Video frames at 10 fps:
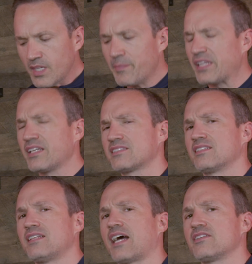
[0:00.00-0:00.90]
think it's a
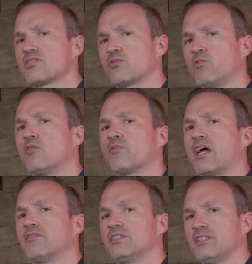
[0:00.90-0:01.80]
nice,
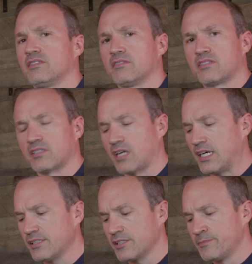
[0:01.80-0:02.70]
well-rounded
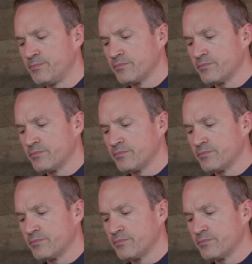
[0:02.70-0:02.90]
Scotch.